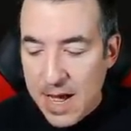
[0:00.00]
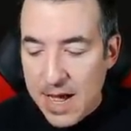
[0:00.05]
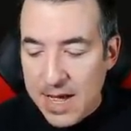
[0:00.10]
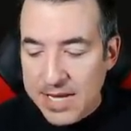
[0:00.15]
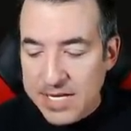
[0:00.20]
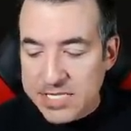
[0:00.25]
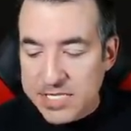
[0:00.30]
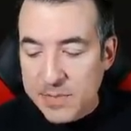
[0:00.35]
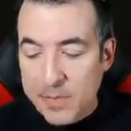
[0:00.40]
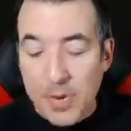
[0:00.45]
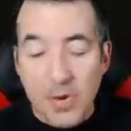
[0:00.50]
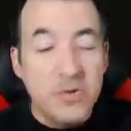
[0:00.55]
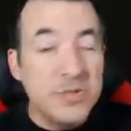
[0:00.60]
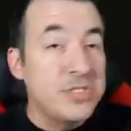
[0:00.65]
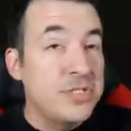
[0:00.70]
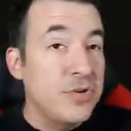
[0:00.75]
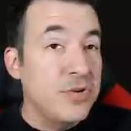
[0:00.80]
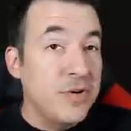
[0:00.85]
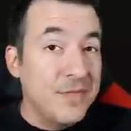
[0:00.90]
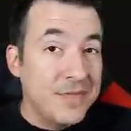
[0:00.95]
is
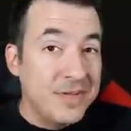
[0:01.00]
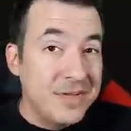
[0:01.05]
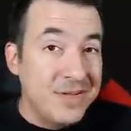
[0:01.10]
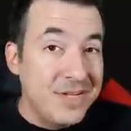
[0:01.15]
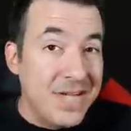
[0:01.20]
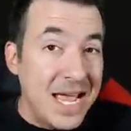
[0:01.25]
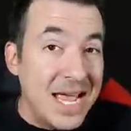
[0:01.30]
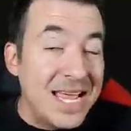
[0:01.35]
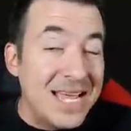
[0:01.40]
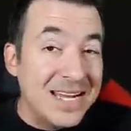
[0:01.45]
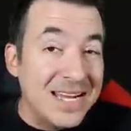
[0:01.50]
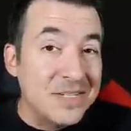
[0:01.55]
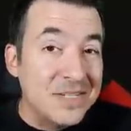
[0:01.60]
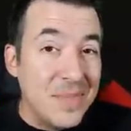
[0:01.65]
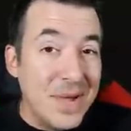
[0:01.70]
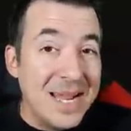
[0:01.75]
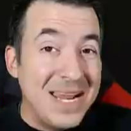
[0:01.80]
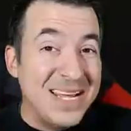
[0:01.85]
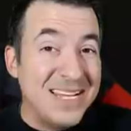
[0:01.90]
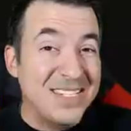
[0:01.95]
supposed to have taken as many